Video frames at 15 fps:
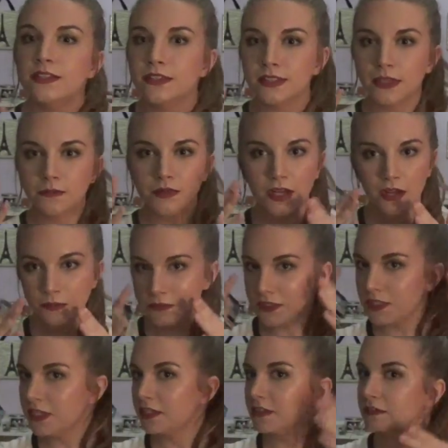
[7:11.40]
sometimes,
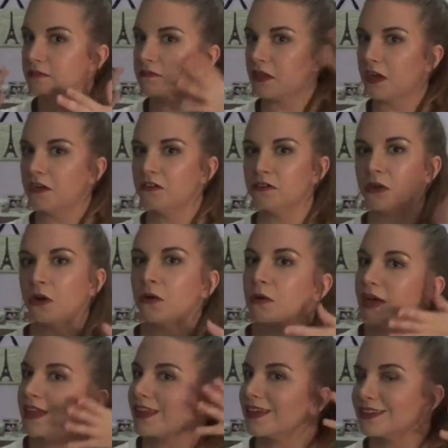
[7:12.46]
like, I don't know,
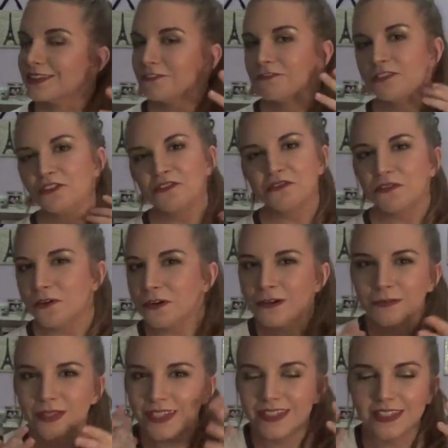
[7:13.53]
I like to feel
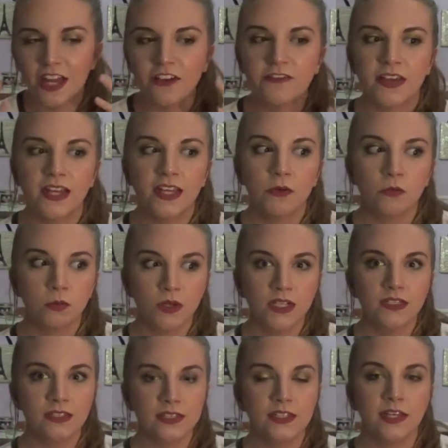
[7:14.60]
firm and stuff, and it
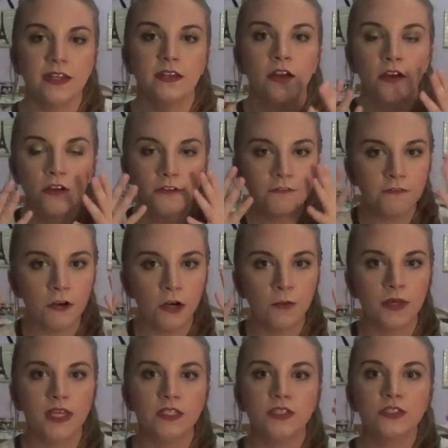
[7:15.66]
really did
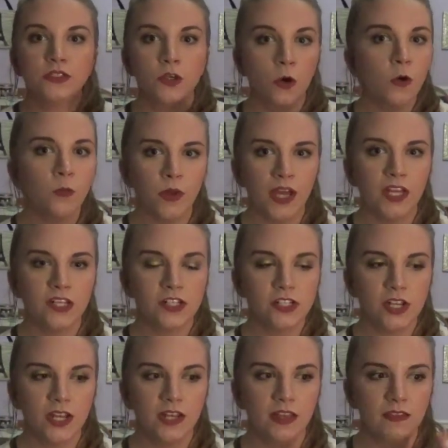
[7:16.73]
firm it so much,
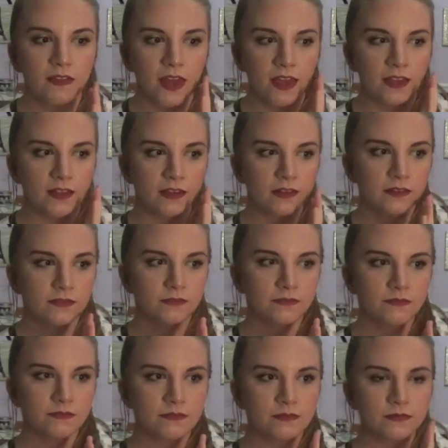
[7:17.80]
and it like
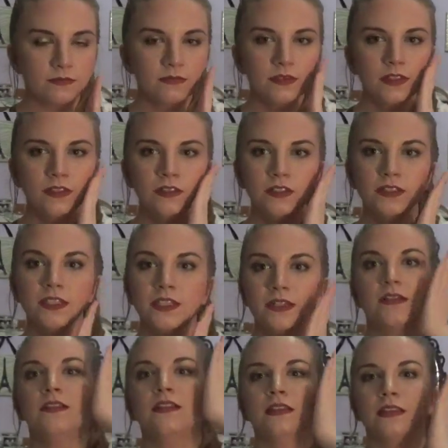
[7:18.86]
just like
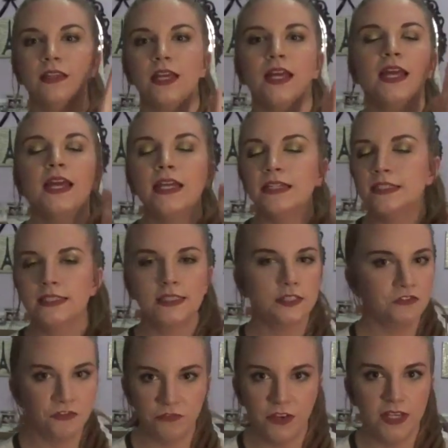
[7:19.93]

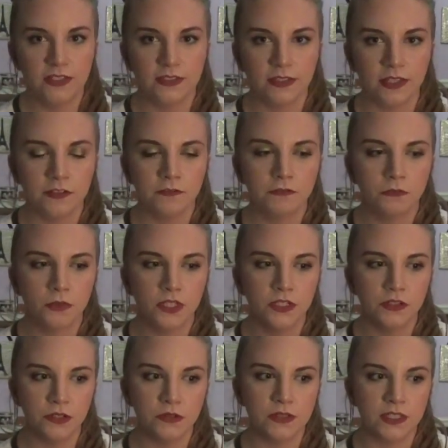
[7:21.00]
instant facelift when
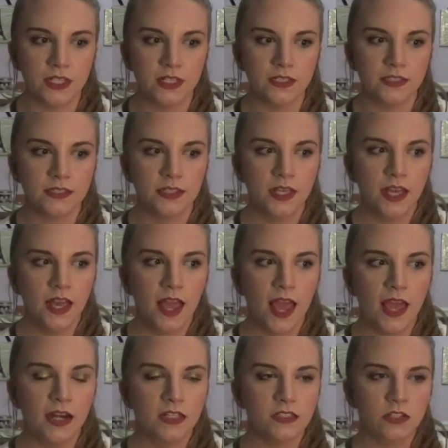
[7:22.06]
you use this.
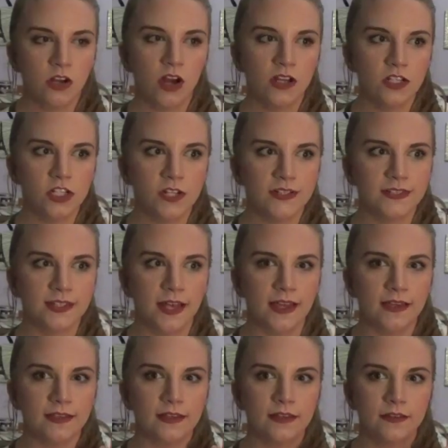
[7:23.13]
And it's not just
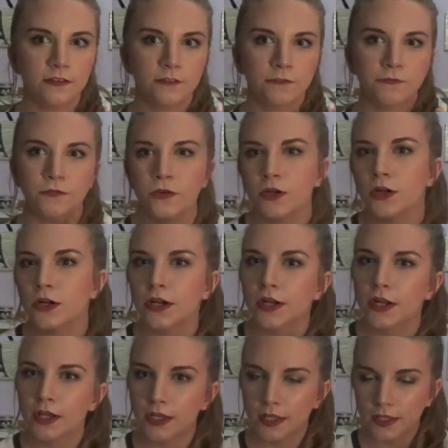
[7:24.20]
like for